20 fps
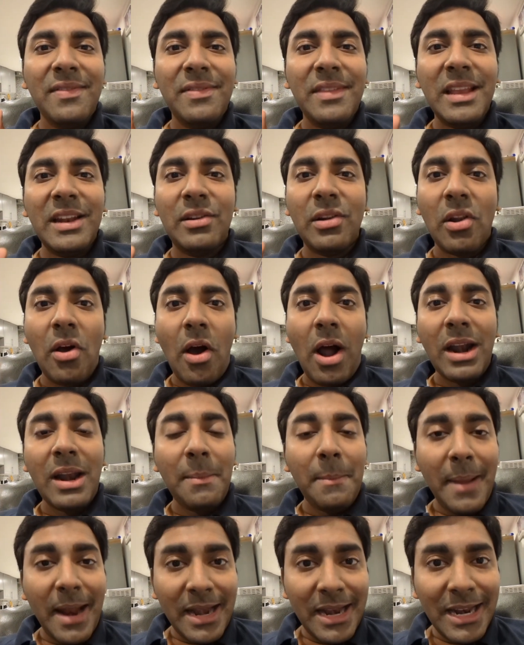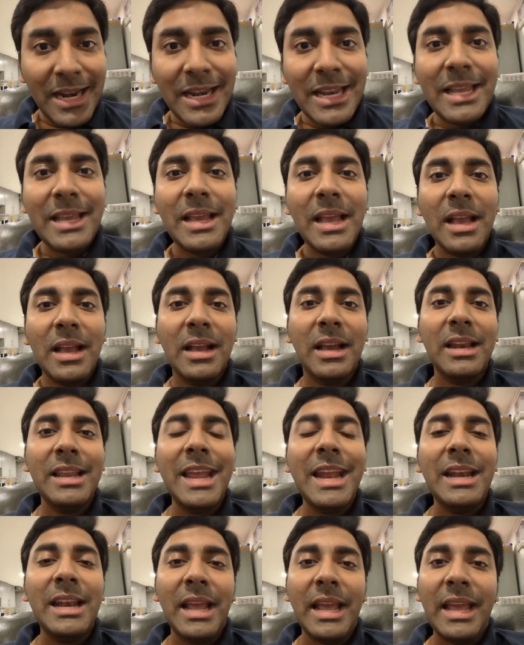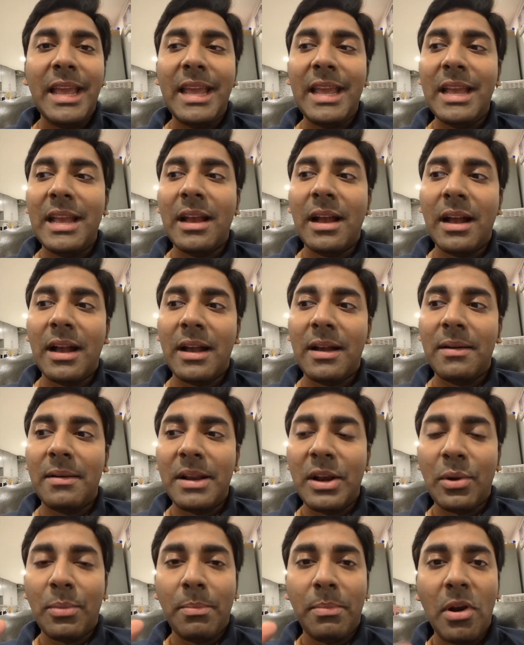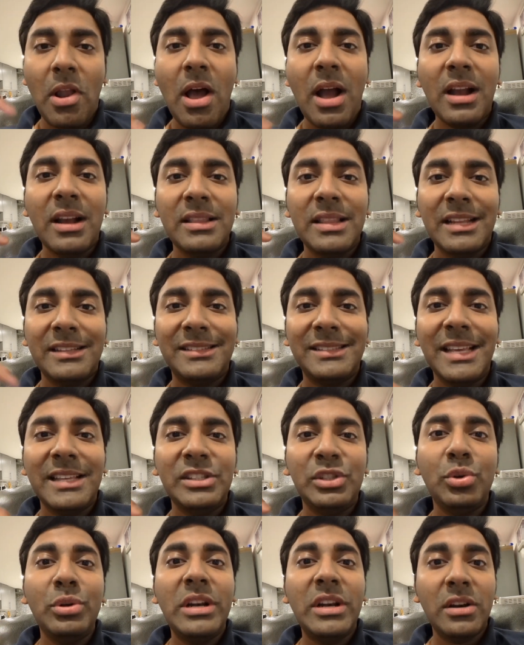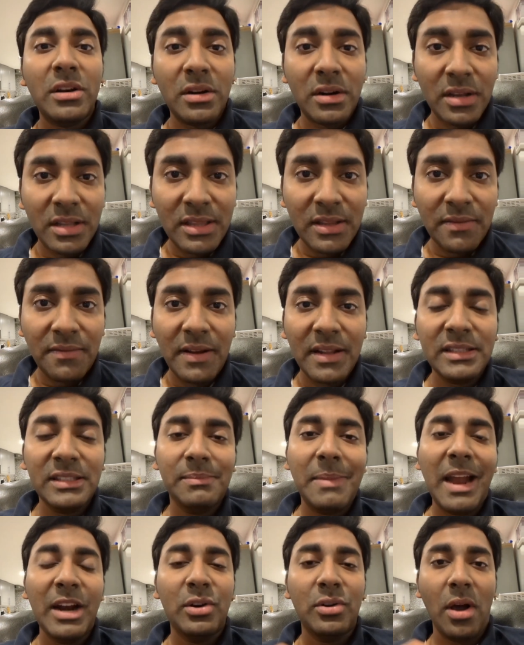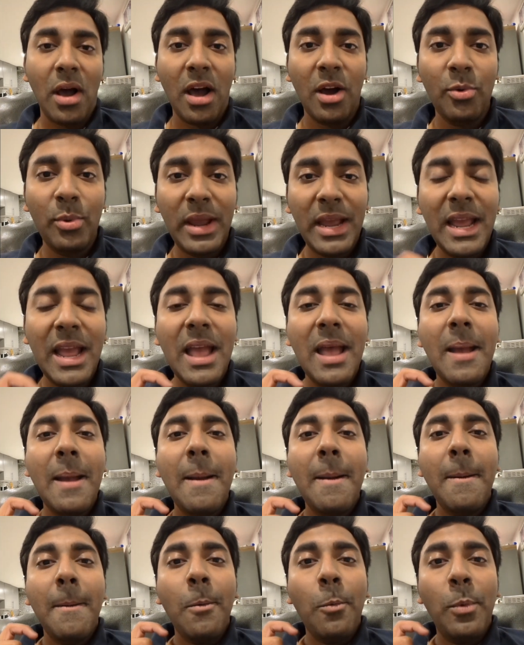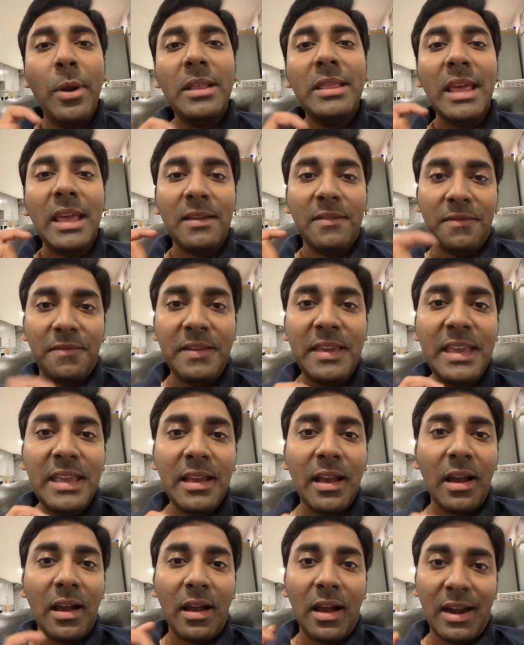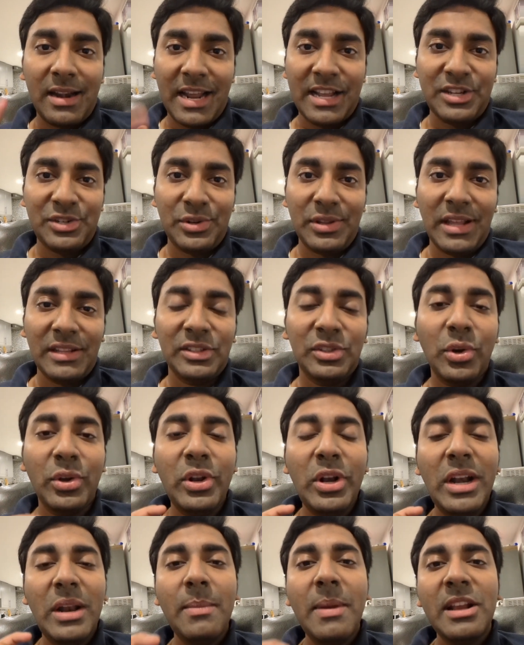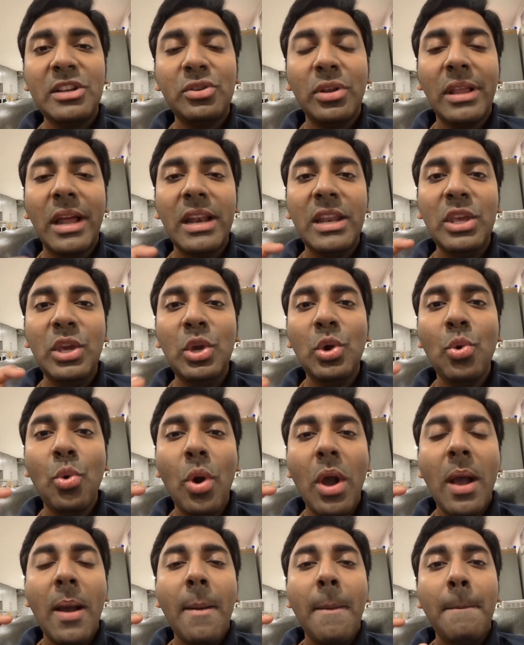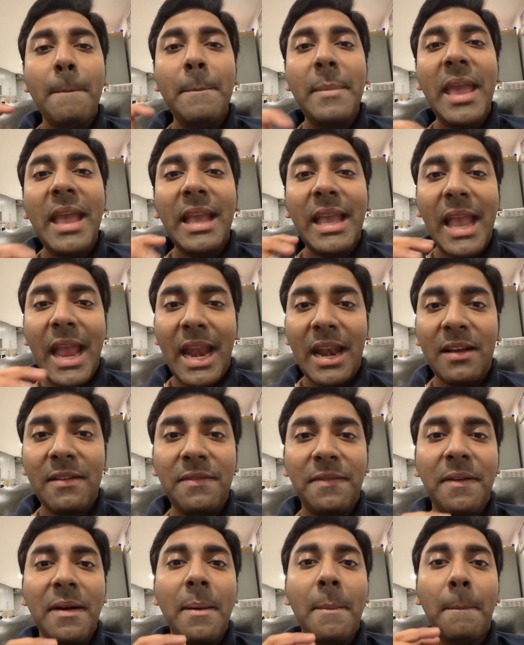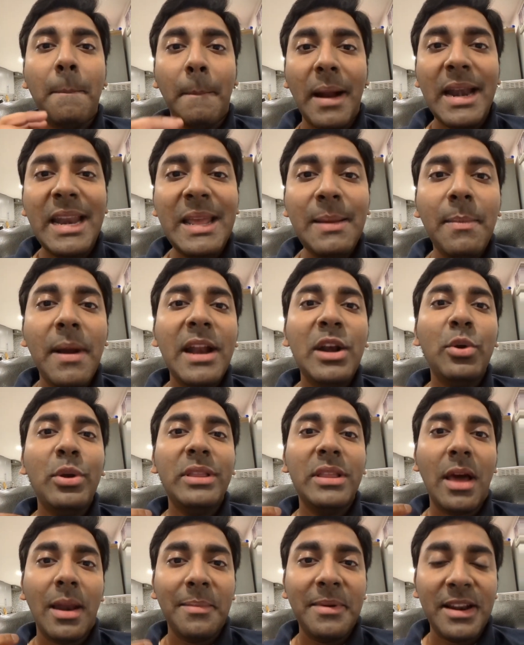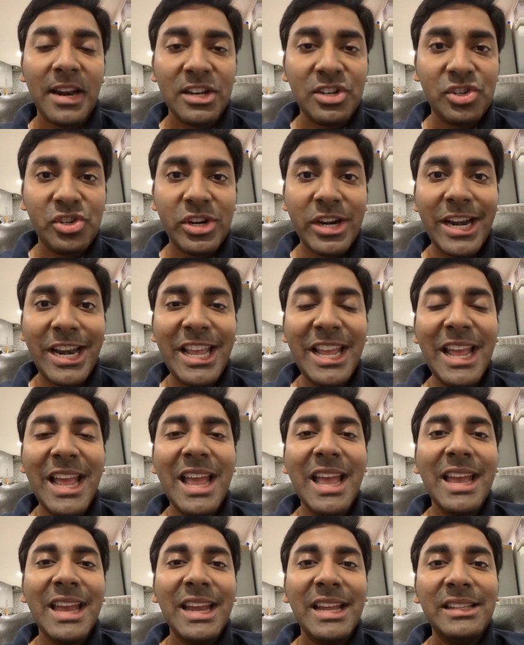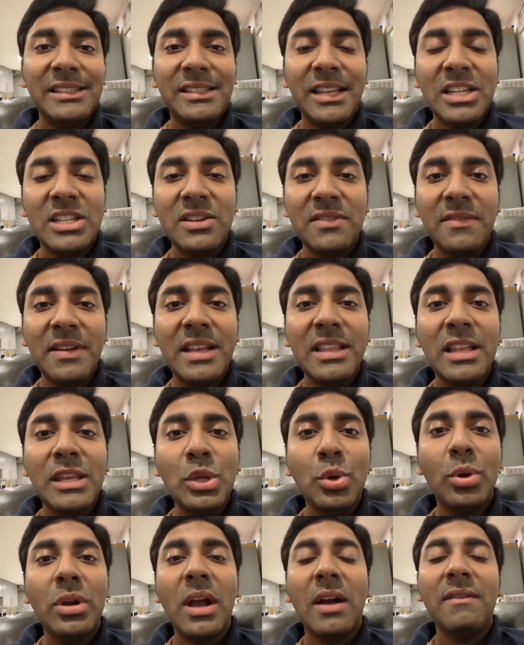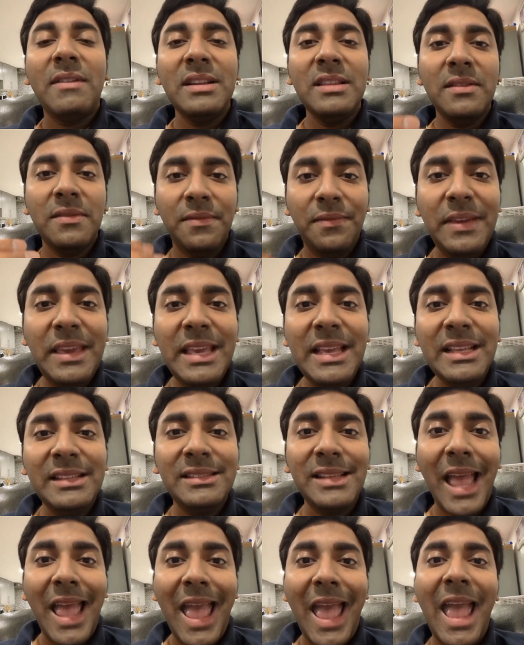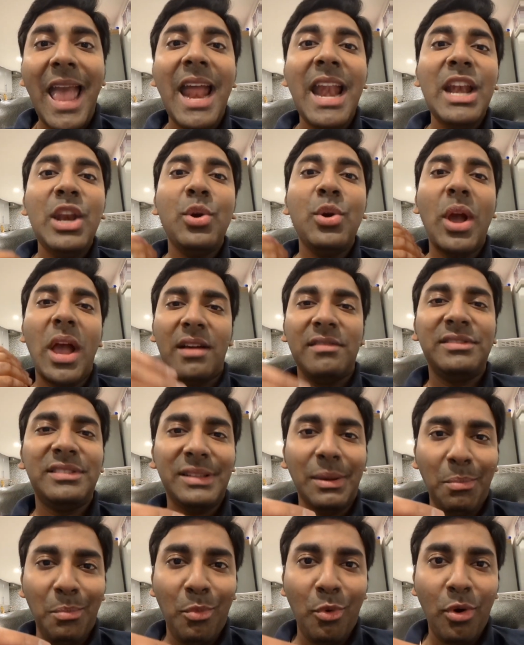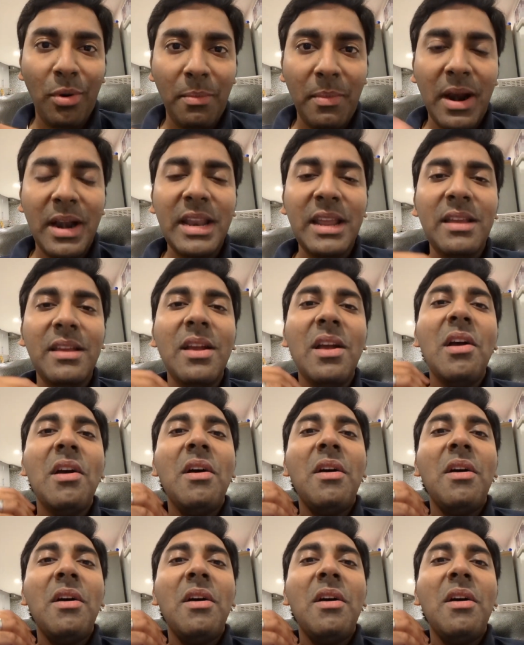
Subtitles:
it will automatically create a block that says you need to return the funds back to Aave with a fee attached to that. So you need to make sure that you make enough money by doing the arbitrage trading in such a way that you cover the fees and you have some more money